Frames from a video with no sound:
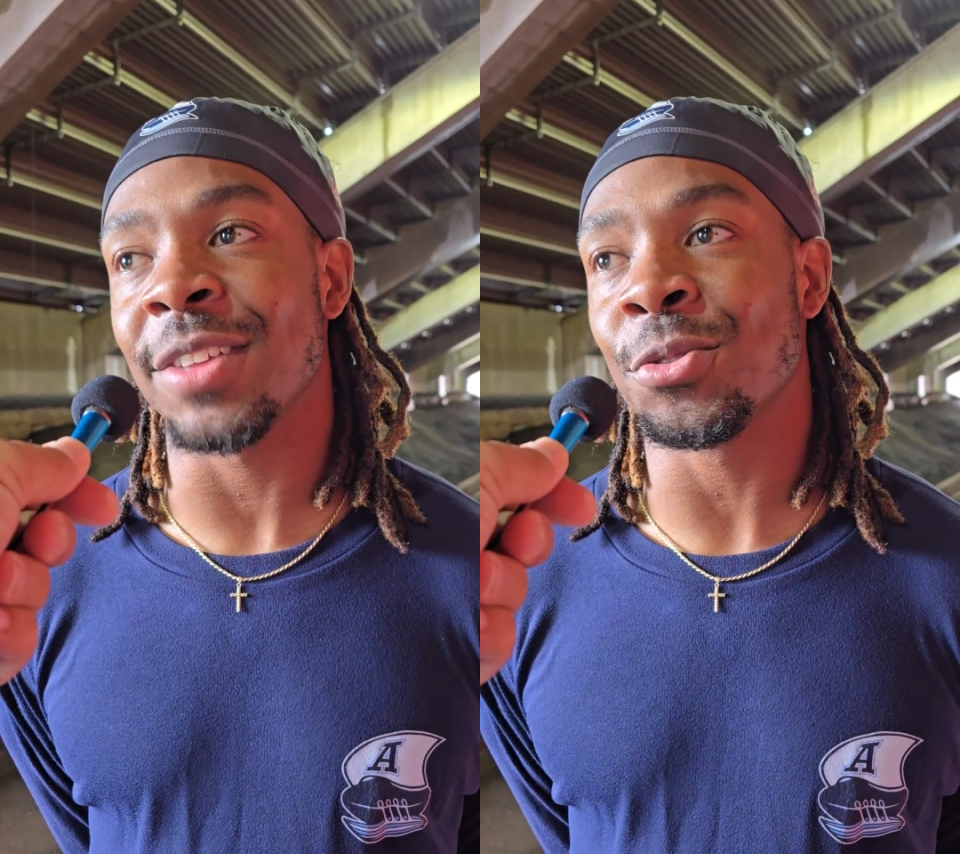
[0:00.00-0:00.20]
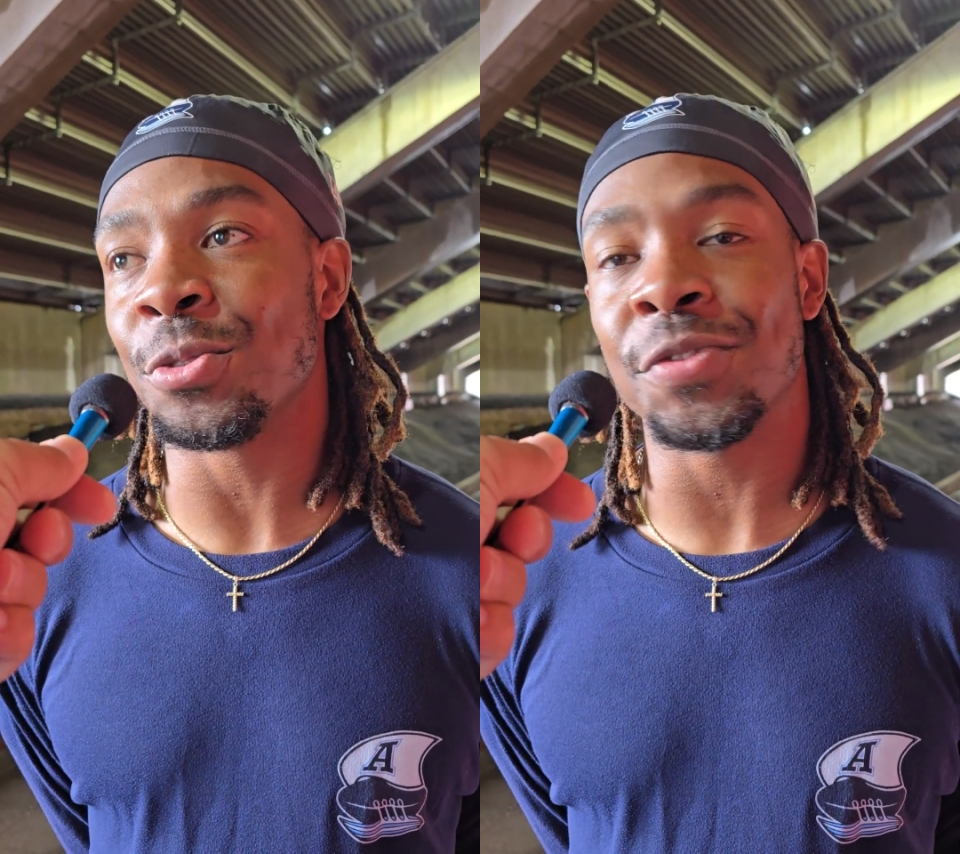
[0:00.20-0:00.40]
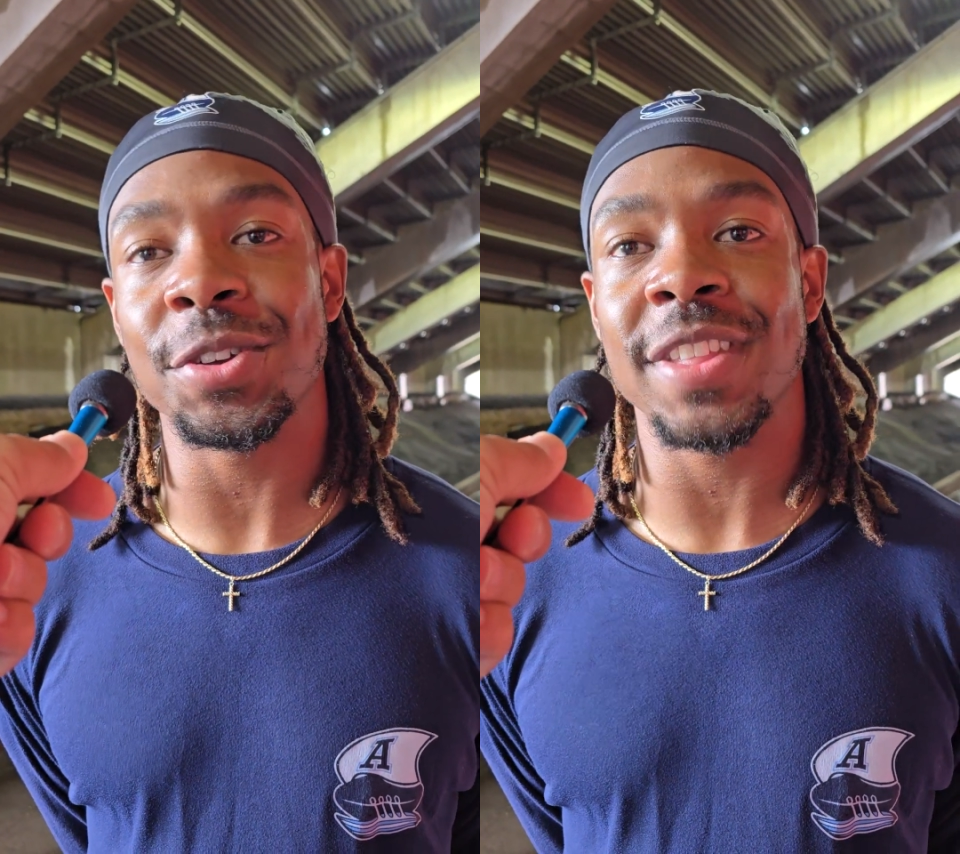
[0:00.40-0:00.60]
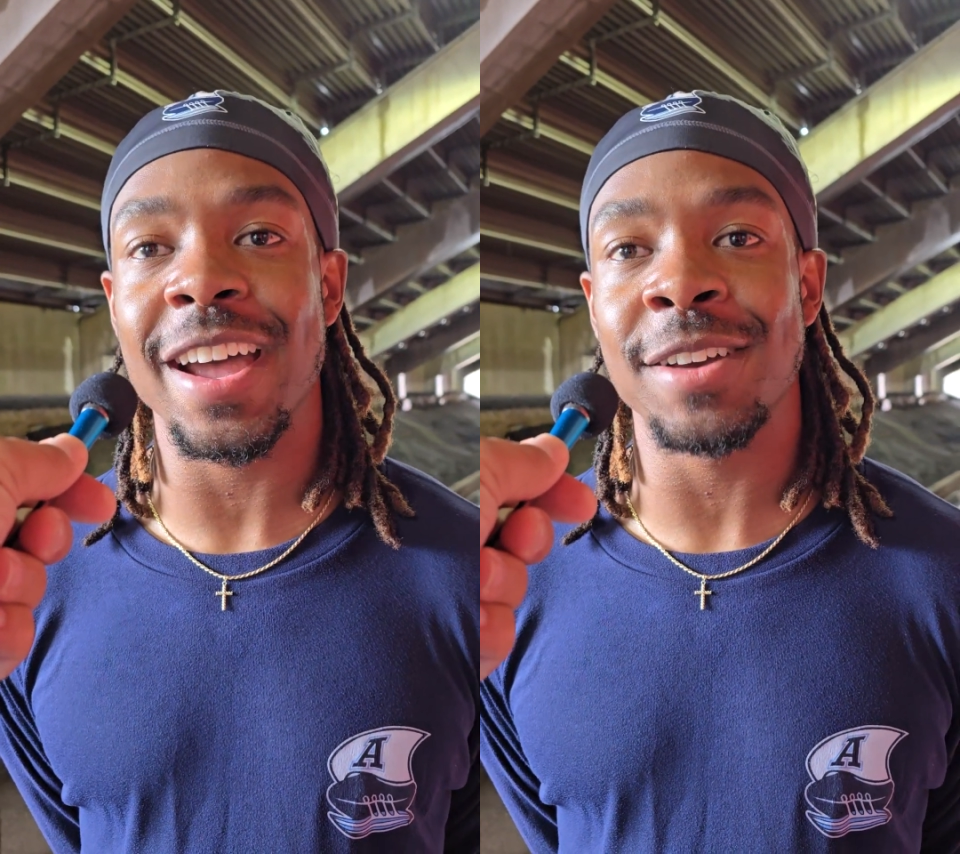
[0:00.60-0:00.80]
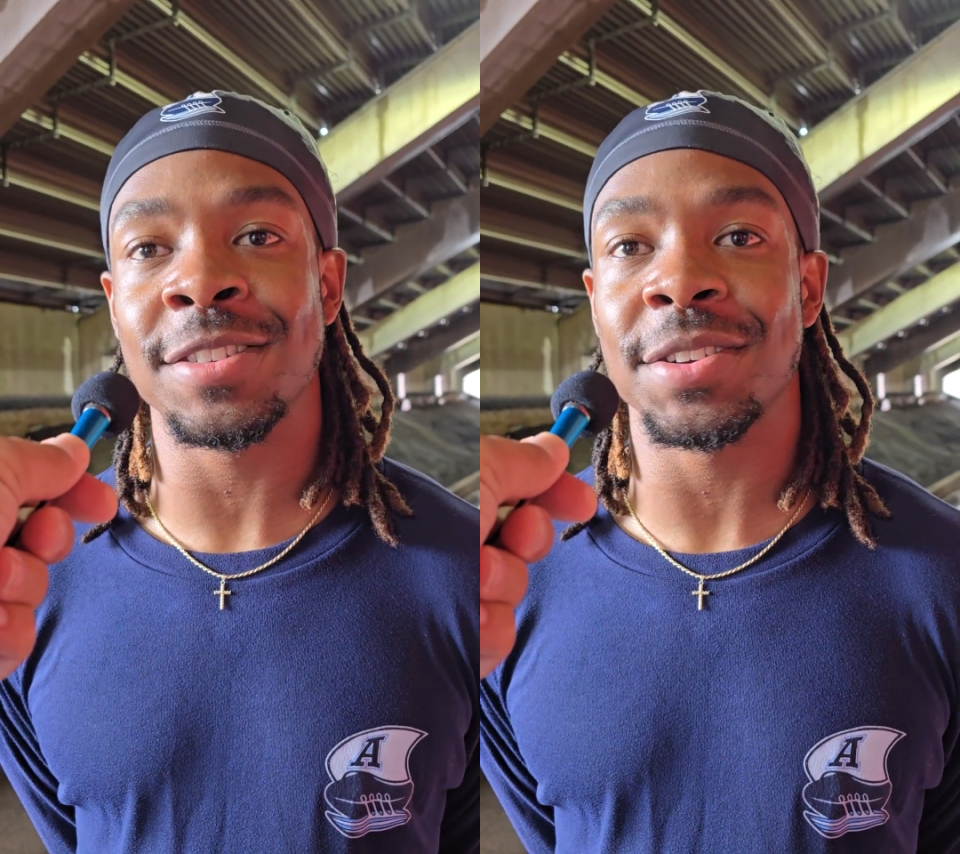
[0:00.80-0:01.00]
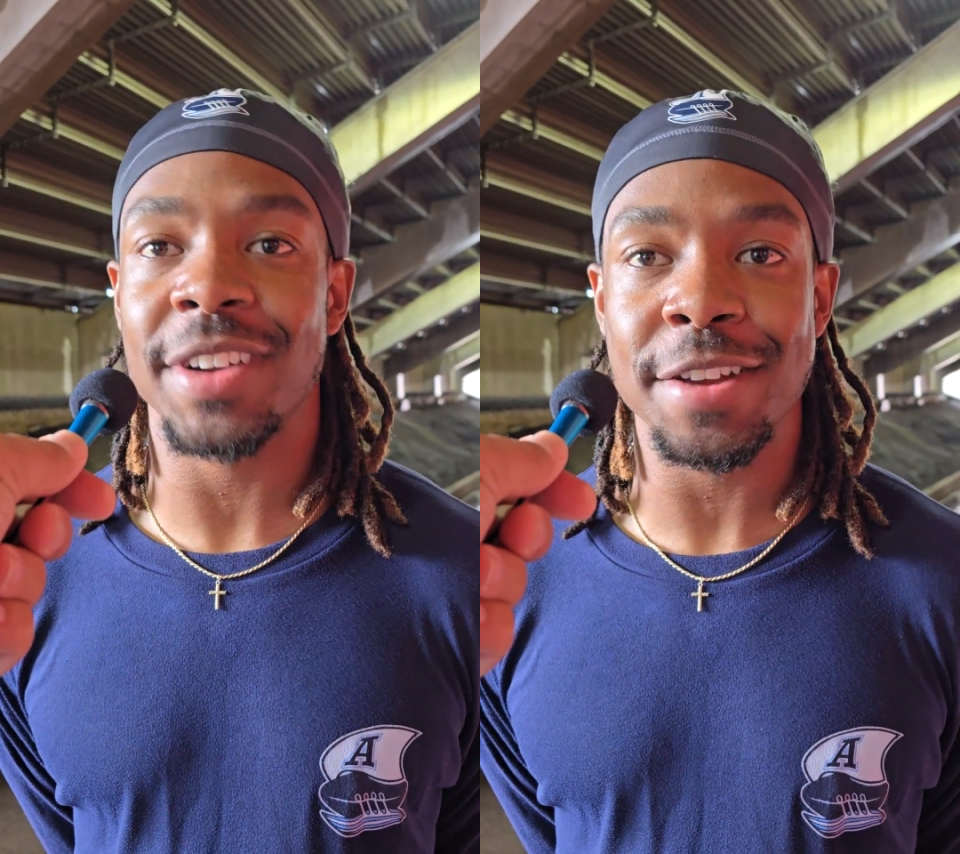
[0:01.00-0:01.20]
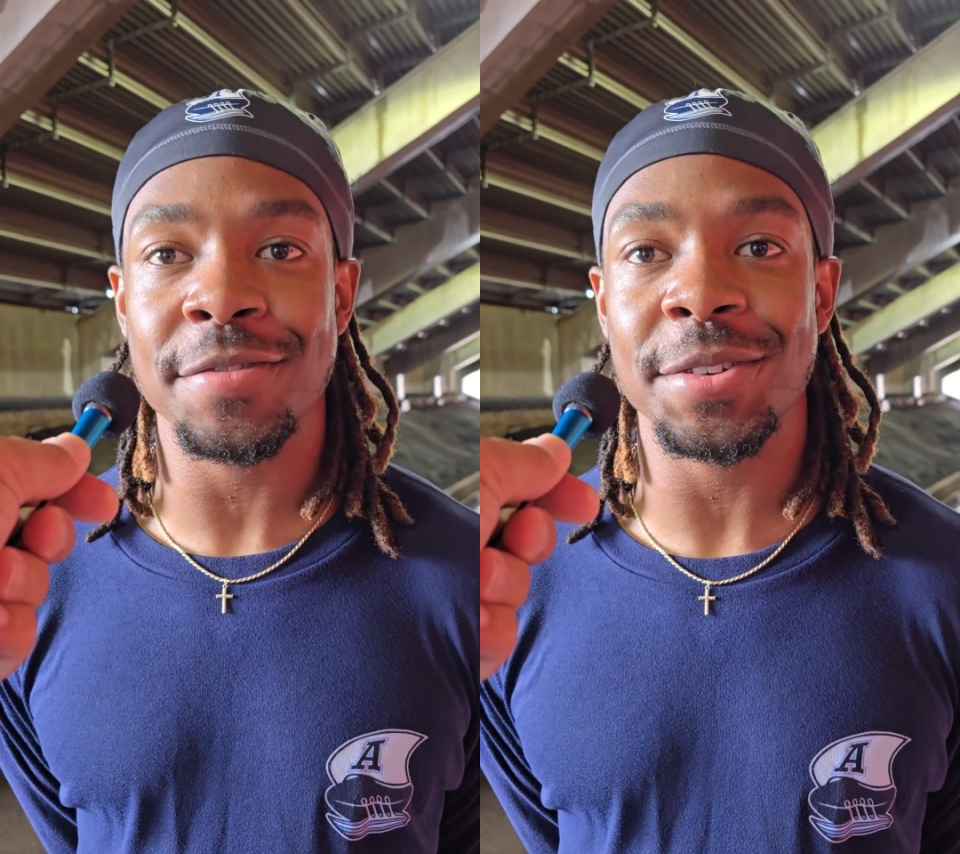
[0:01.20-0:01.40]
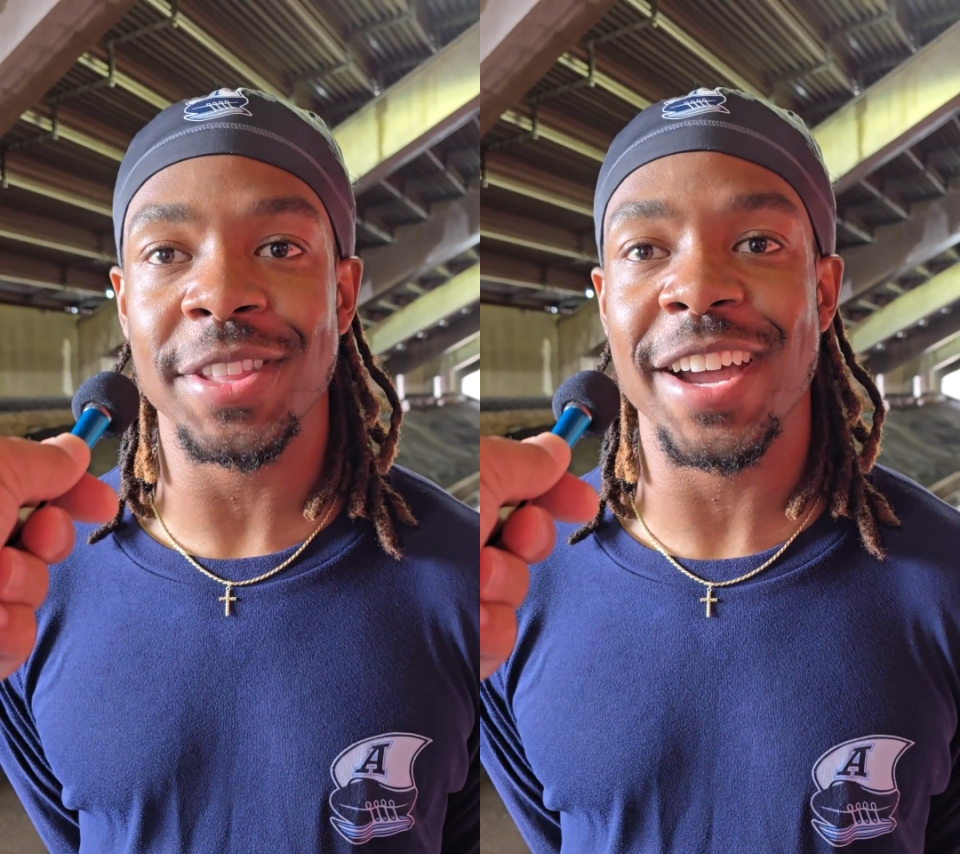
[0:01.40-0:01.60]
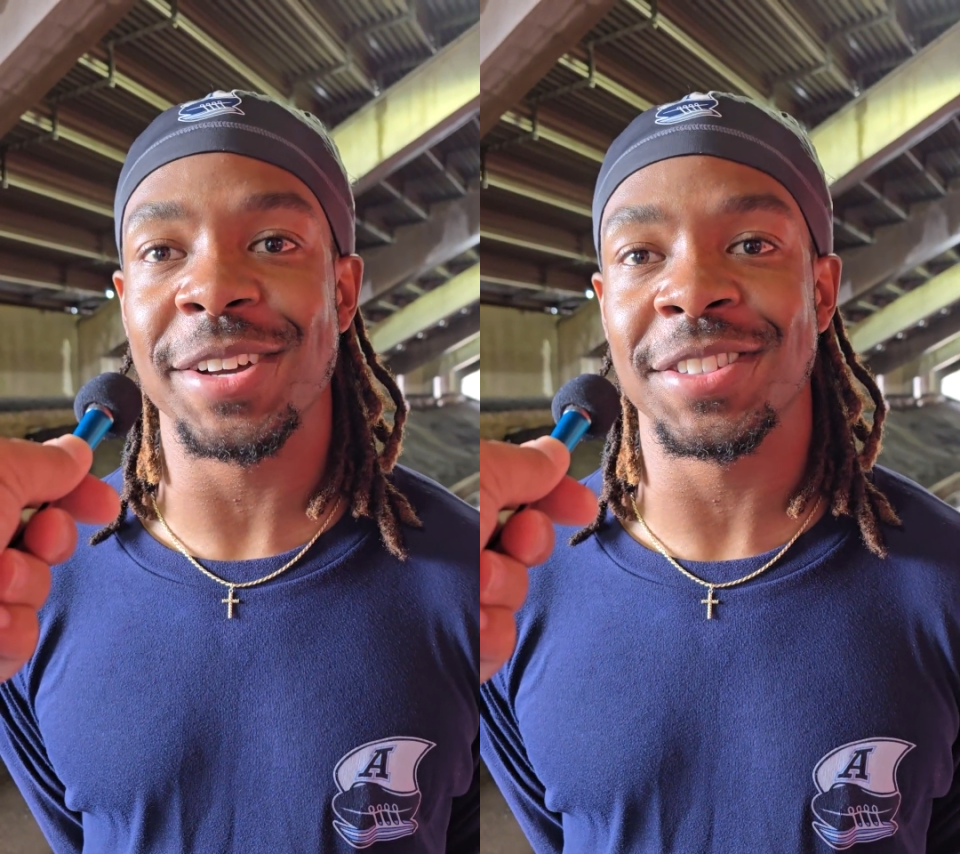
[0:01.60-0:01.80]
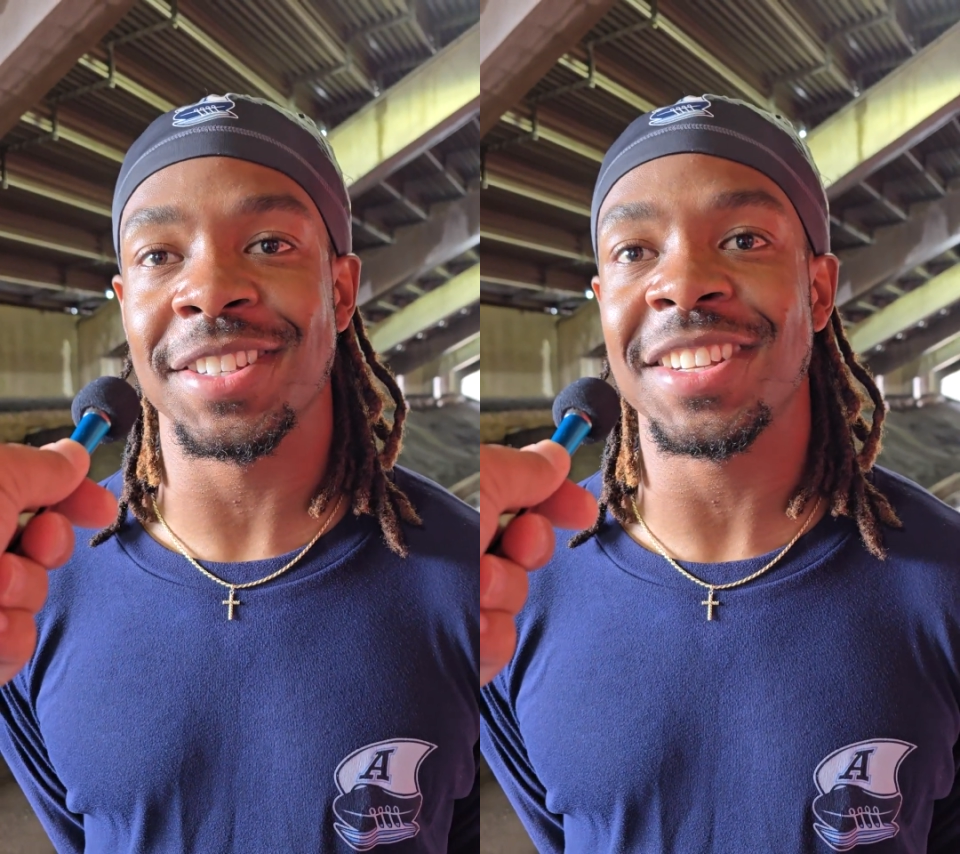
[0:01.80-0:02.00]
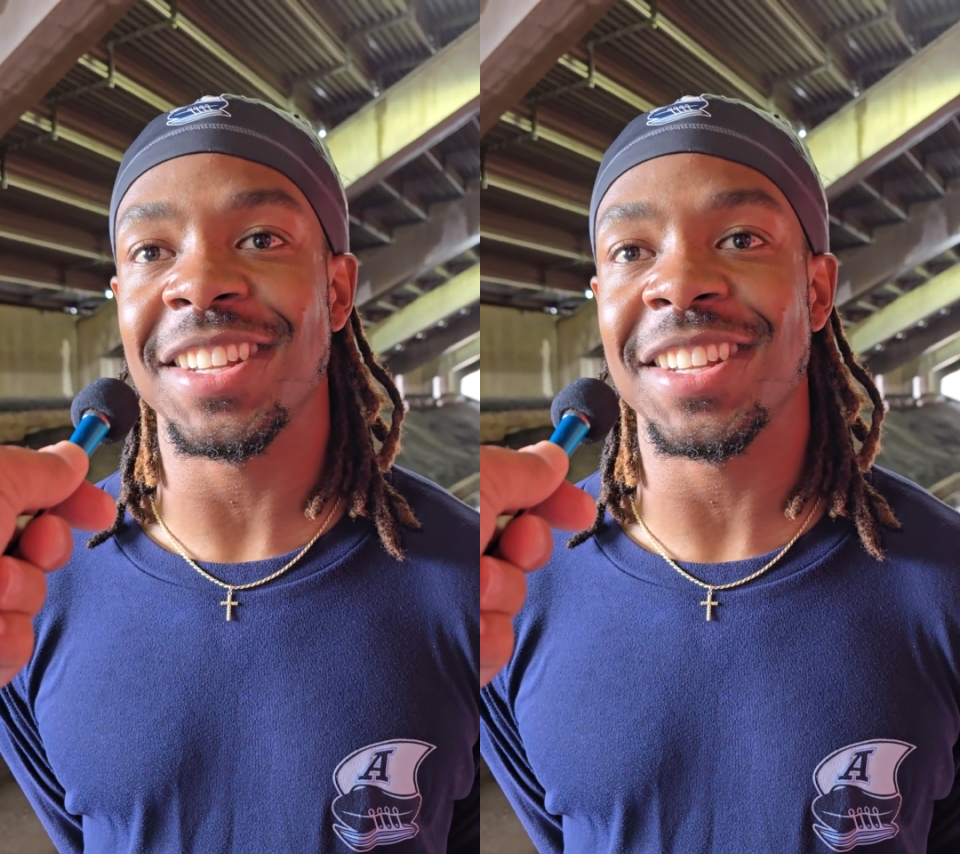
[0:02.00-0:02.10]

I threw for a thousand, ran for a thousand.